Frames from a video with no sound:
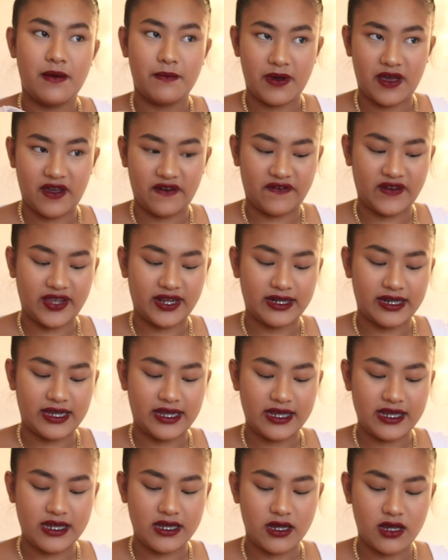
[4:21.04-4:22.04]

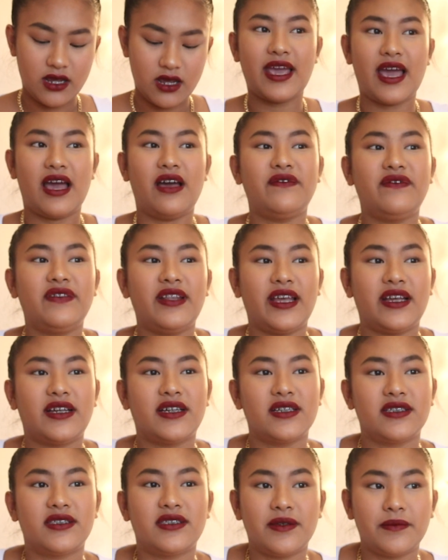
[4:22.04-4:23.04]
perfectly. They have
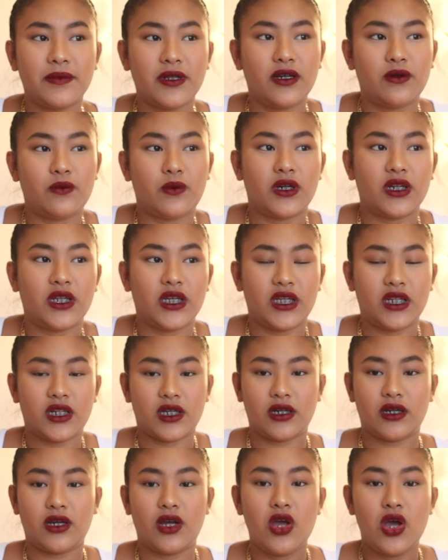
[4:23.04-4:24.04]
like a similar one in
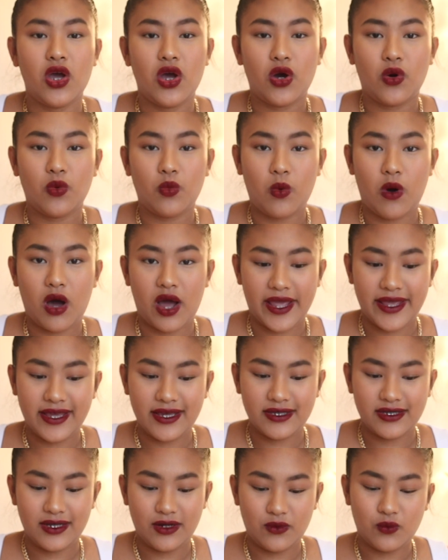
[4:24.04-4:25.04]
a
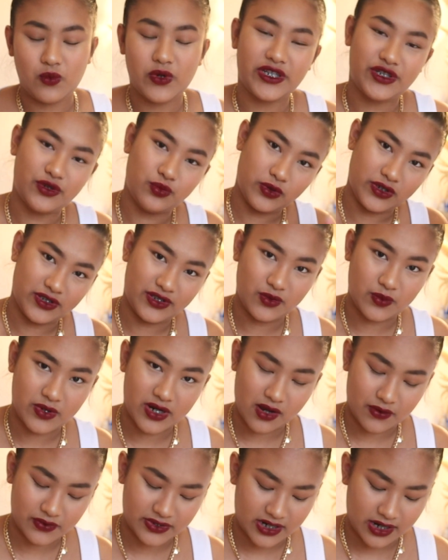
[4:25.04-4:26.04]
white, which was the
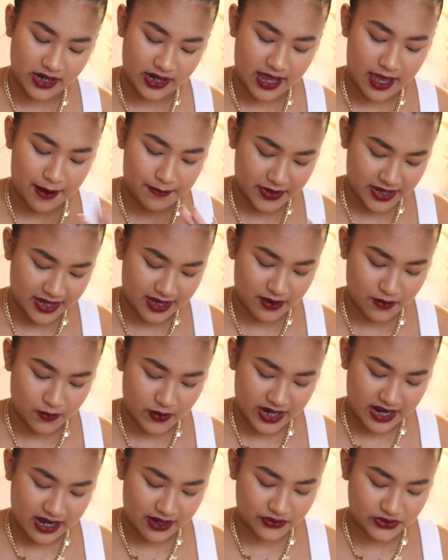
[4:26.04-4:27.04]
one I was gonna get, but it
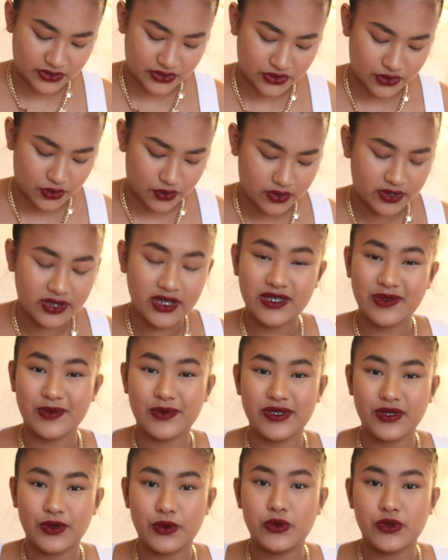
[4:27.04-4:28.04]
went out of stock. This
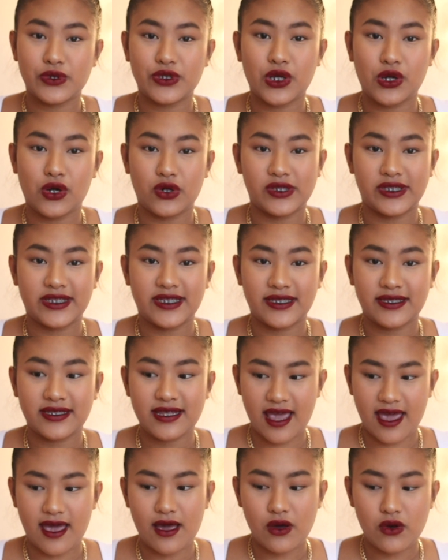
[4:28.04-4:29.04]
was also on
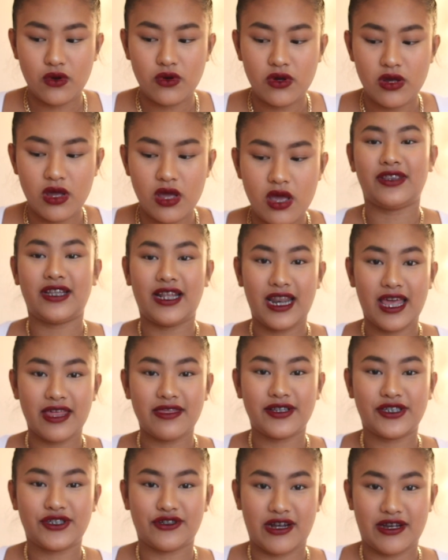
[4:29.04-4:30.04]
sale. The
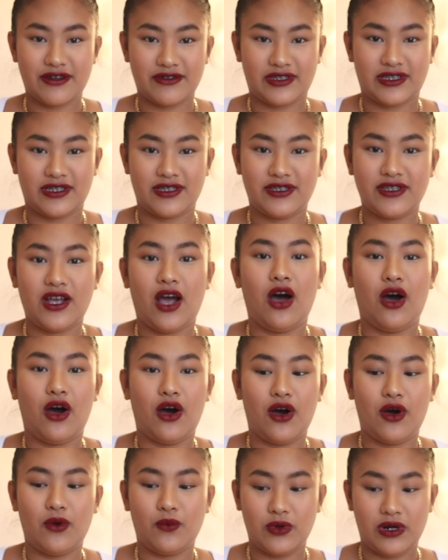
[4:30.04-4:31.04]
leather trousers
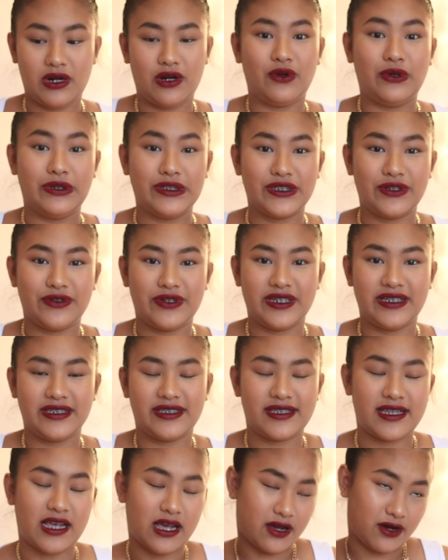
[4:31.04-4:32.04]
were also in
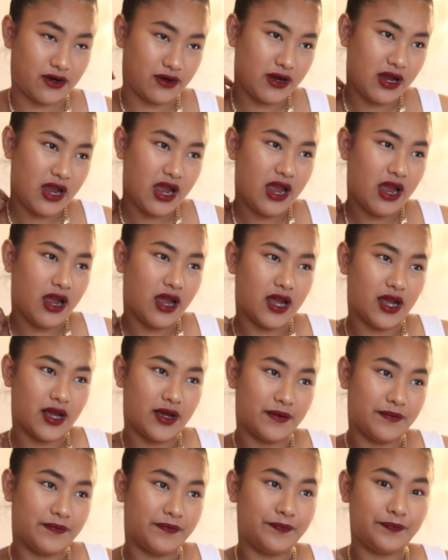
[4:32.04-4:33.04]
sale,
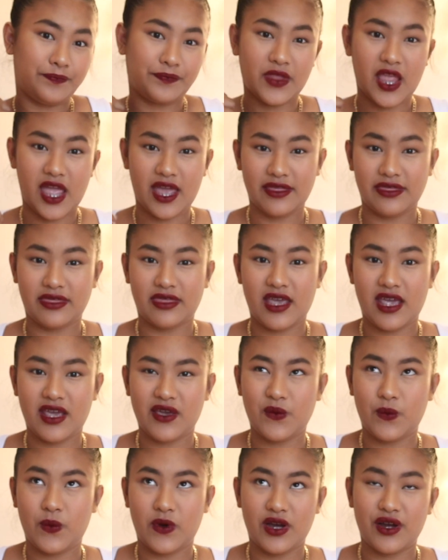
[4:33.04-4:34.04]
and
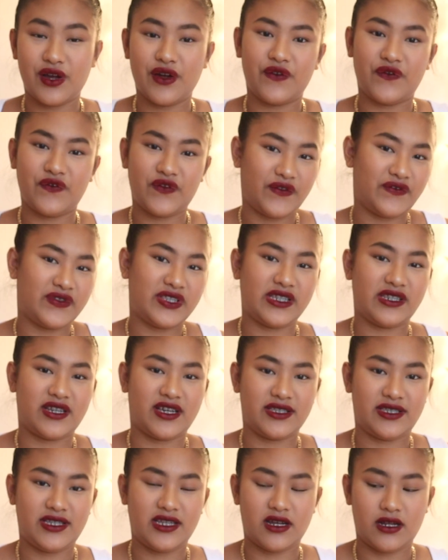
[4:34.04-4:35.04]
they were
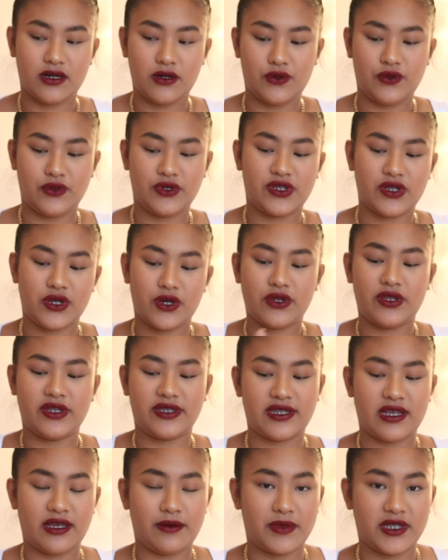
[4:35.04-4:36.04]
$15.99 also, the
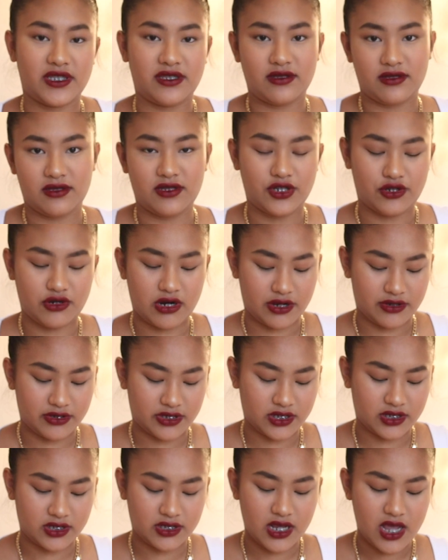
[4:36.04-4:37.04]
same as the
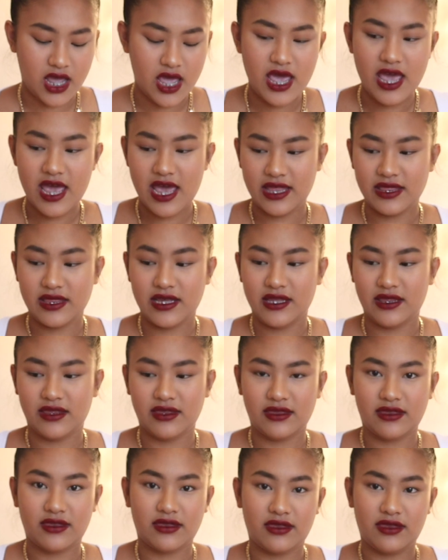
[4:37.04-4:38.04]
trousers. And
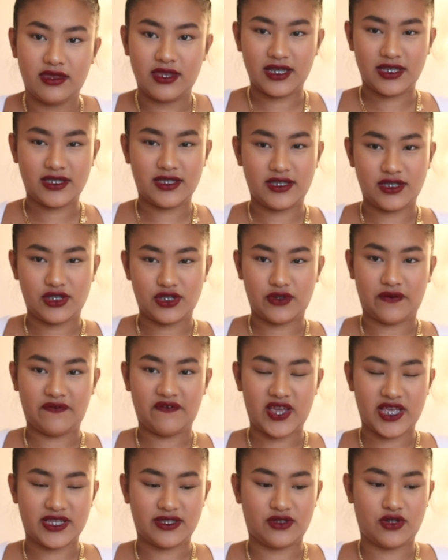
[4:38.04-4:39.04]
then this
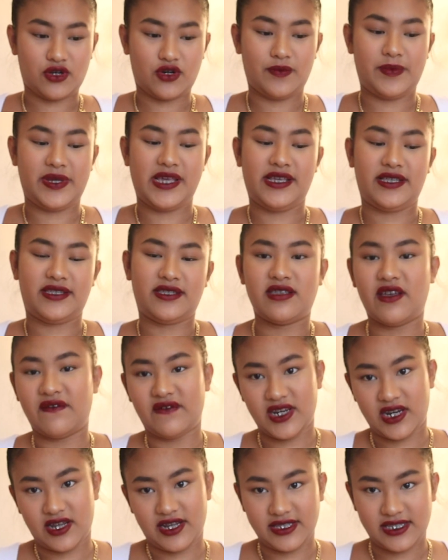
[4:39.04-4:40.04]
vest top is
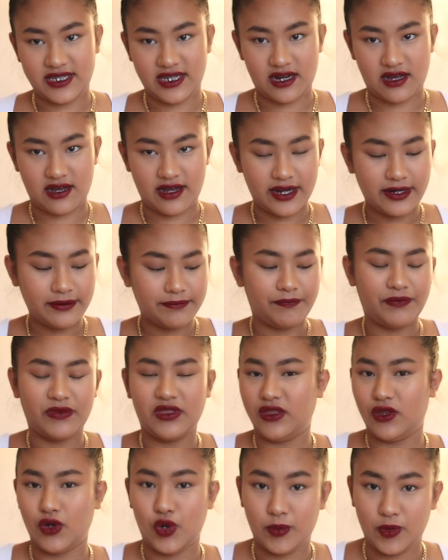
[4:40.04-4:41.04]
$7.99,
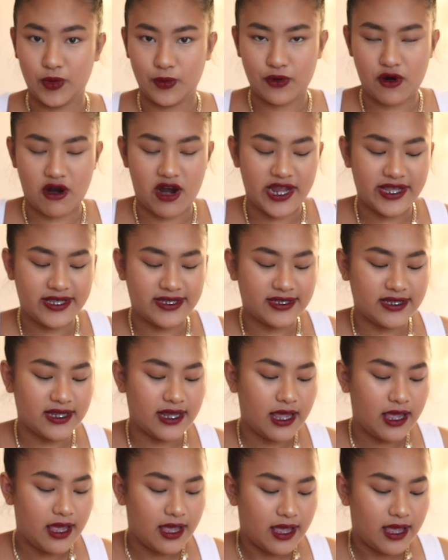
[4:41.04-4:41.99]
normal price.